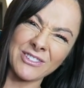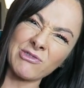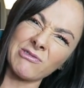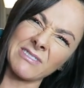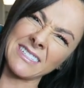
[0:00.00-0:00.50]

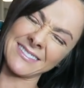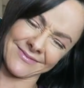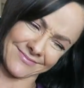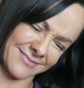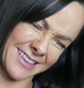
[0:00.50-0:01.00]
Ooh,
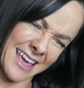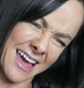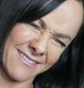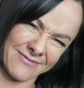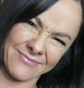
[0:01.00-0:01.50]

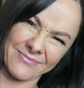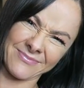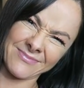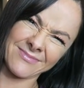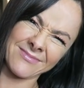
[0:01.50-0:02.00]
yeah.
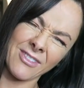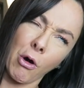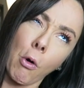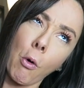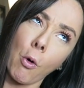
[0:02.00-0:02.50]

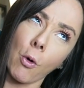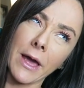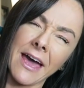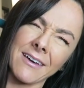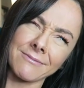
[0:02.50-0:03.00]
Oh
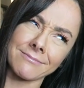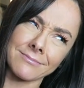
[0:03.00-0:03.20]
yeah.